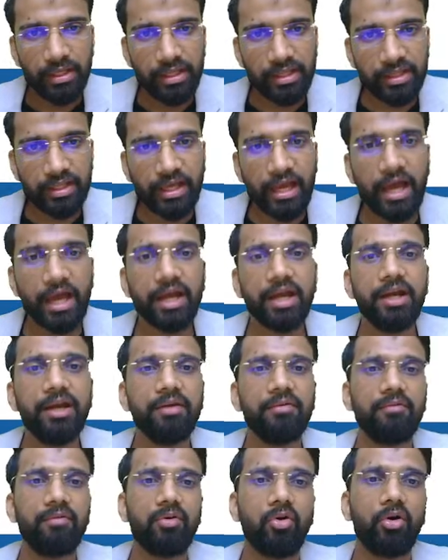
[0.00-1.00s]
is
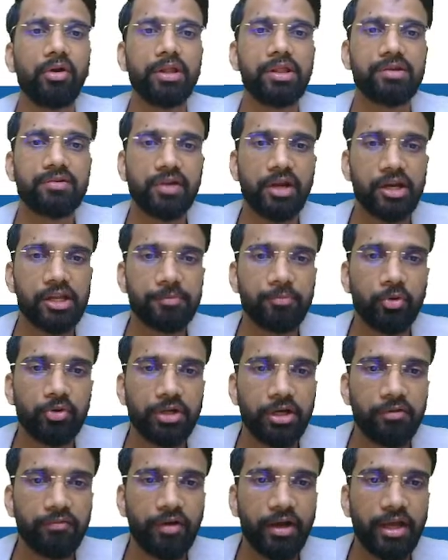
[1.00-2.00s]
carried or is
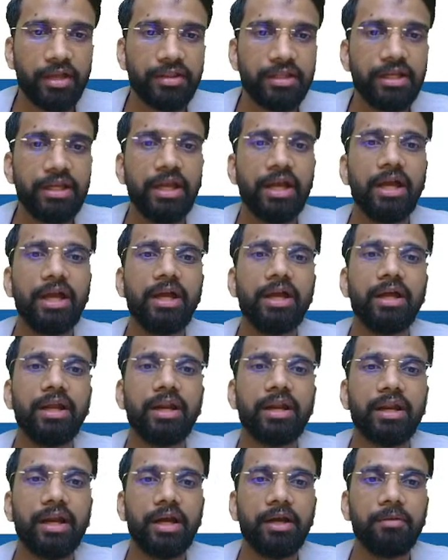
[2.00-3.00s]
transported via the
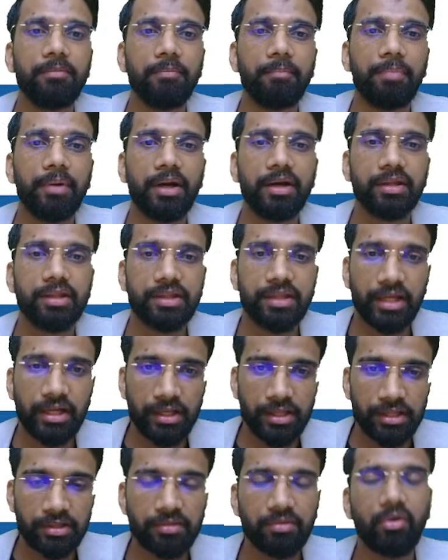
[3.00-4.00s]
red blood
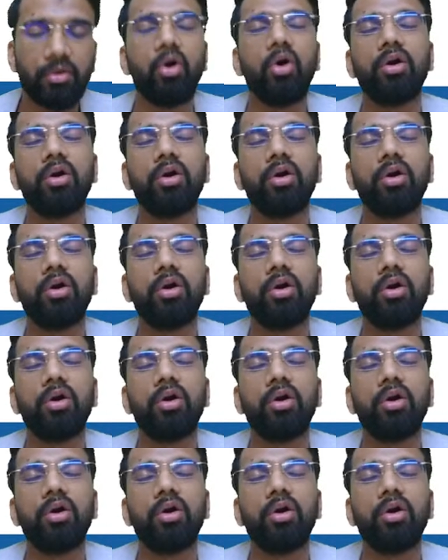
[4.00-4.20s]
cells,